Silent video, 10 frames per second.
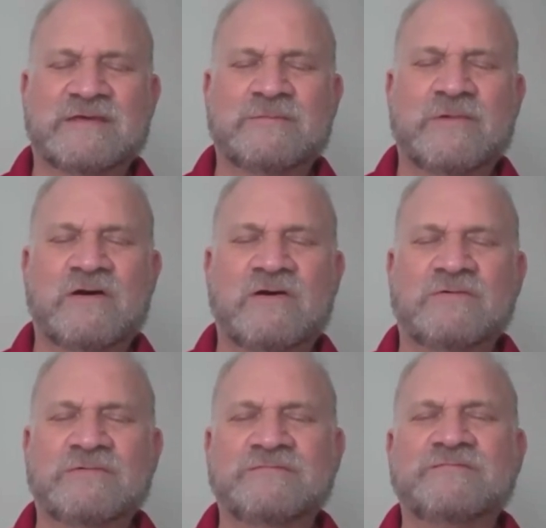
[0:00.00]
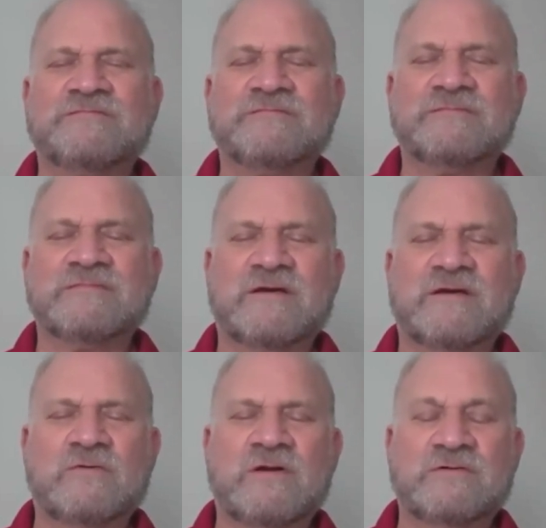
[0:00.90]
Imaho.
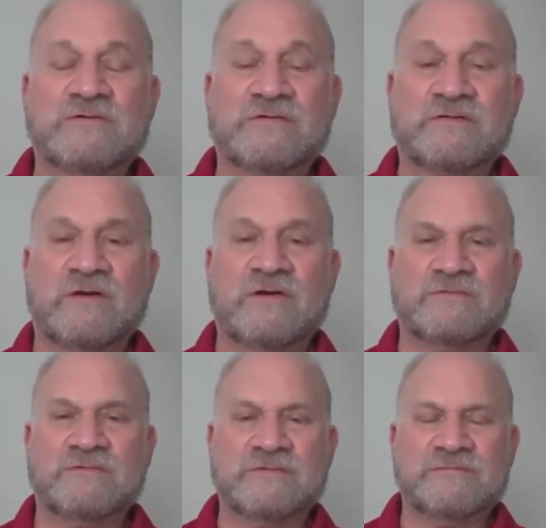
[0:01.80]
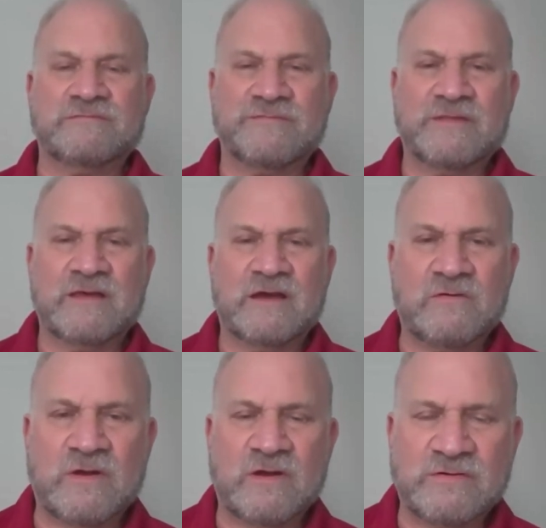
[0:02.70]
Awareness alone.
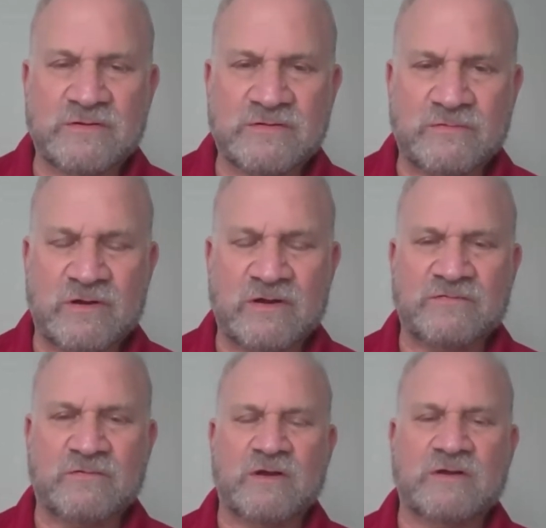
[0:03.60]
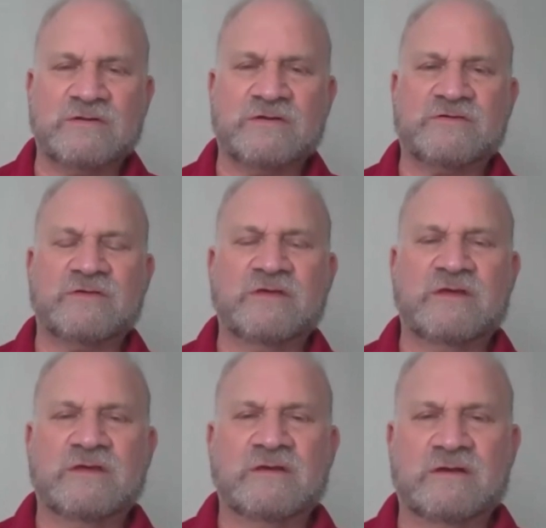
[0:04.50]
Awareness, aware of awareness,
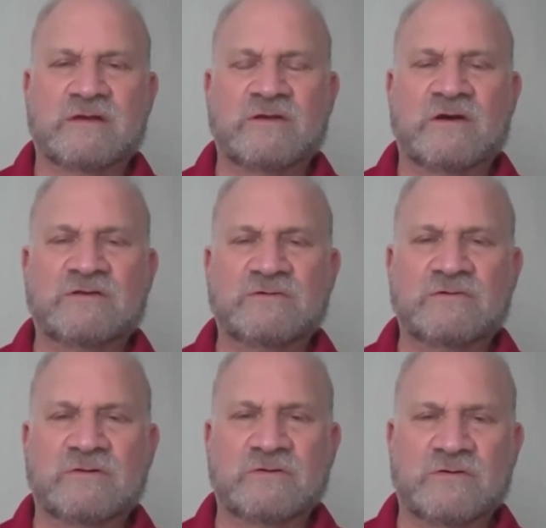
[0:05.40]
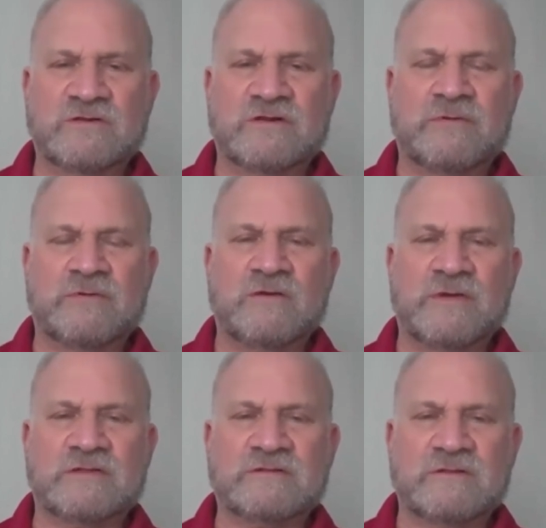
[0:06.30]
a non-dual or
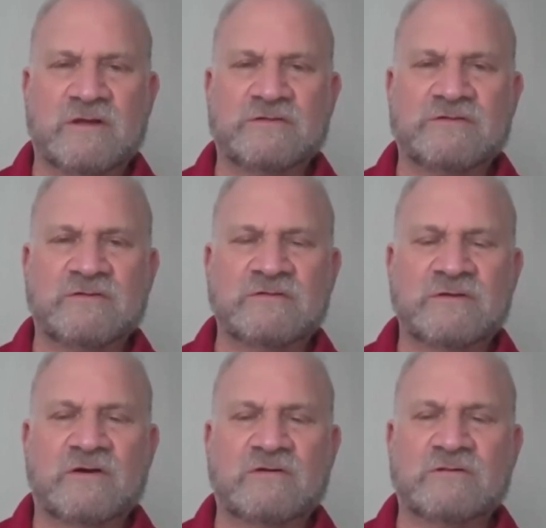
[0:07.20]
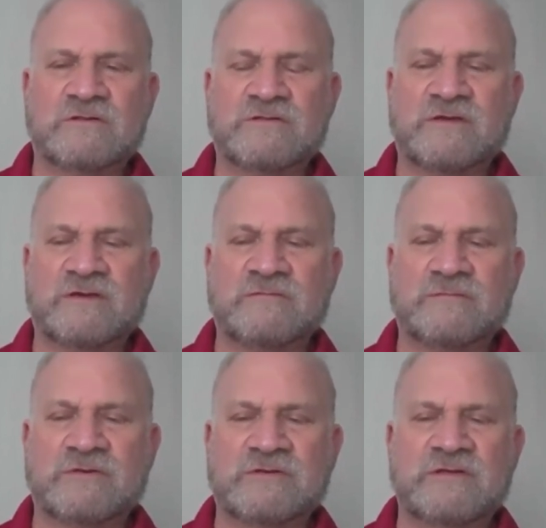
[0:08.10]
uncompartmentalized wholeness and
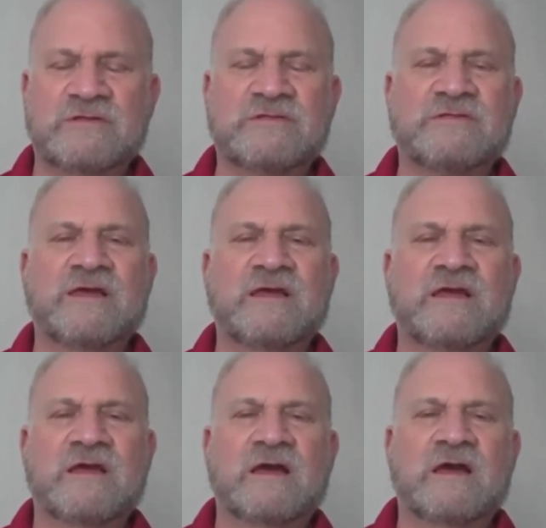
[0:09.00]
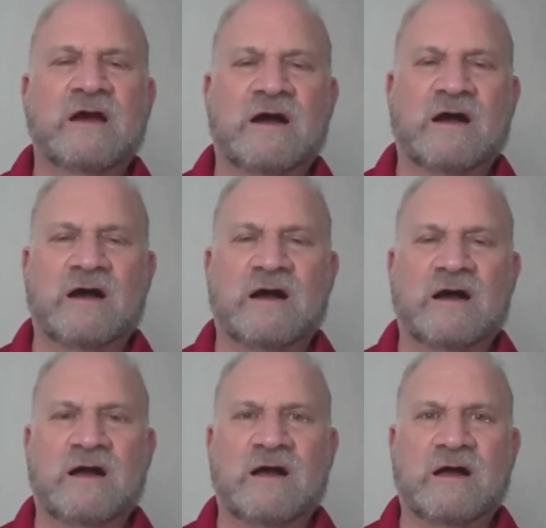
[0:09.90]
completeness.
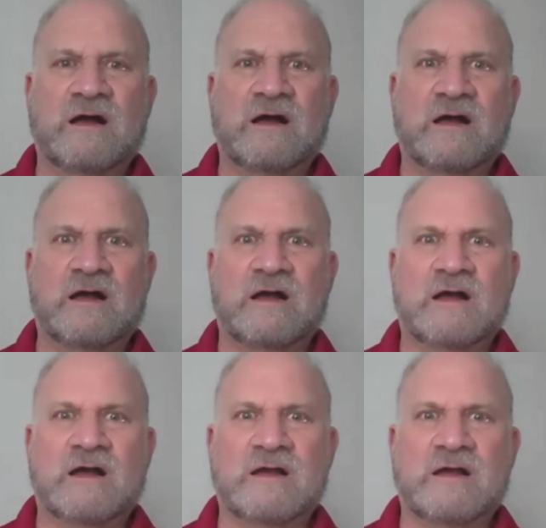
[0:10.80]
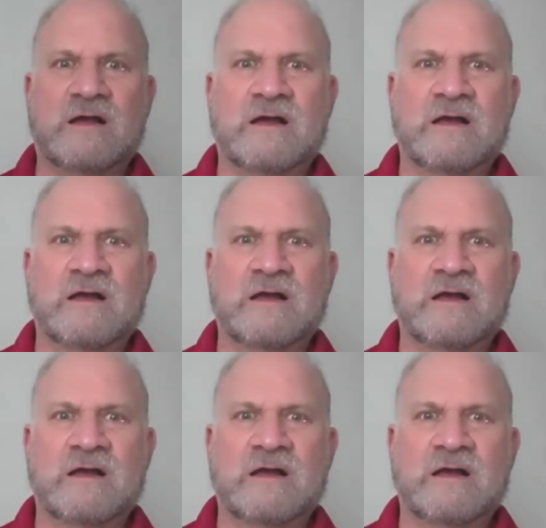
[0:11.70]
Ah.